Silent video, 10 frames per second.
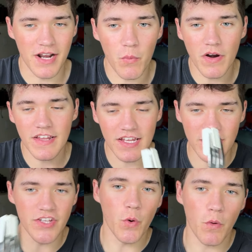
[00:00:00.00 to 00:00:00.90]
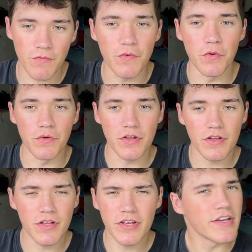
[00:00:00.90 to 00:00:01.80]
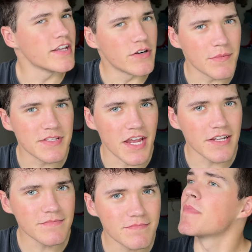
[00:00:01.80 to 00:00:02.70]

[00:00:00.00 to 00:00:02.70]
but I want to eat your food. You know what I'm saying?